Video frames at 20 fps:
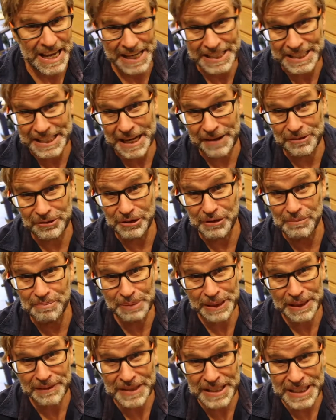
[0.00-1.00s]
And after a
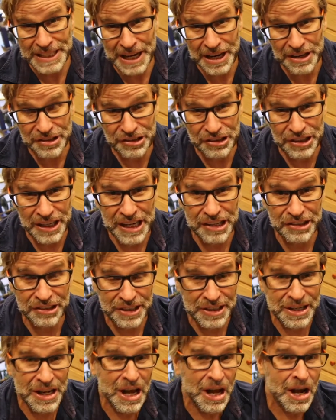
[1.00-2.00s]
bit of
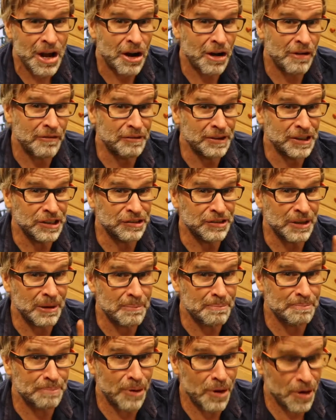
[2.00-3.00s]
negotiation, I finished
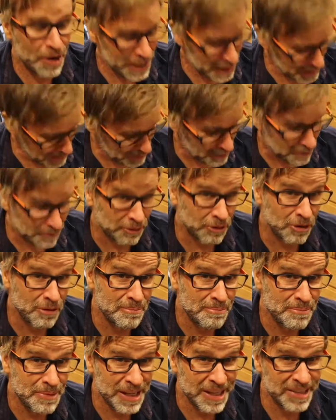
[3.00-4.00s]
up buying it for
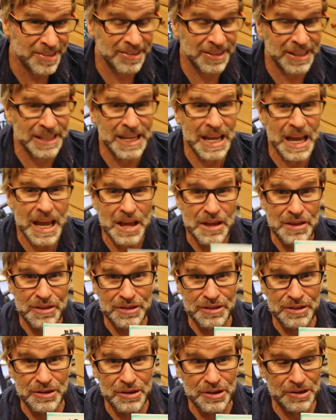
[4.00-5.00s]
a measly
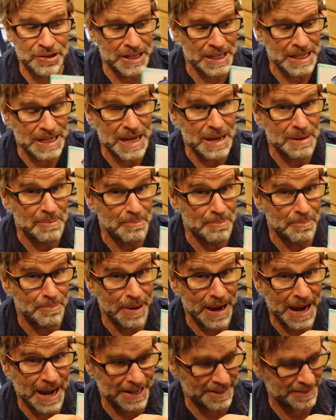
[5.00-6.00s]
30
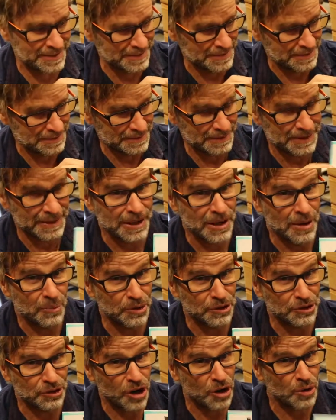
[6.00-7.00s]
bucks,
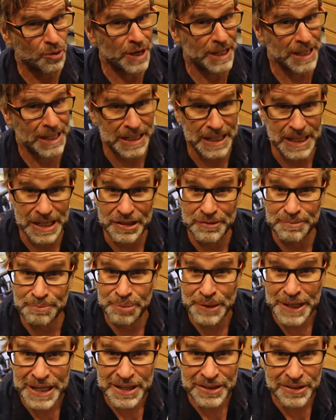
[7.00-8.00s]
which I reckon is
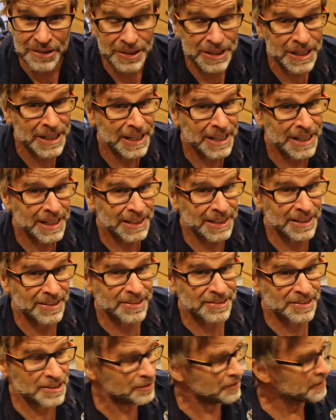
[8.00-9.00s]
pretty good
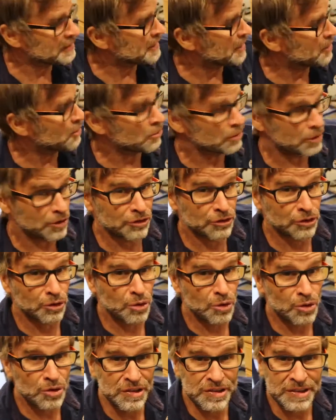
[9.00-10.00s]
considering that all the
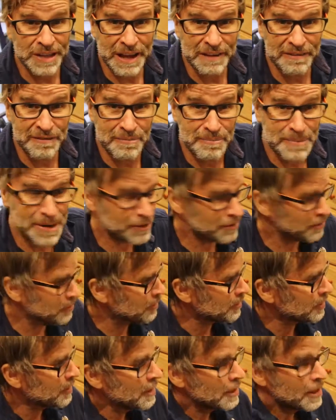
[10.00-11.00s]
drawers have
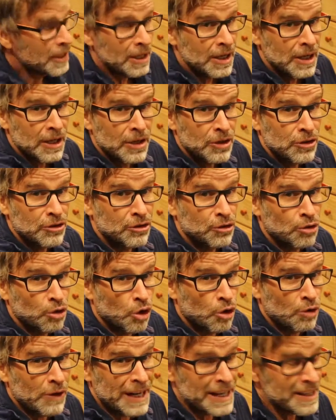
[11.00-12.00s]
metal
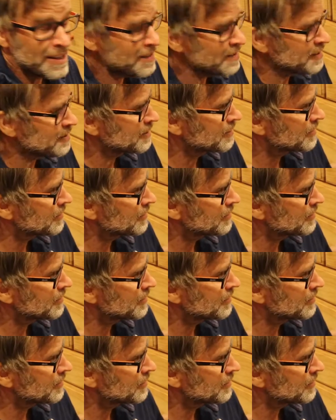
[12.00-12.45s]
drawer runners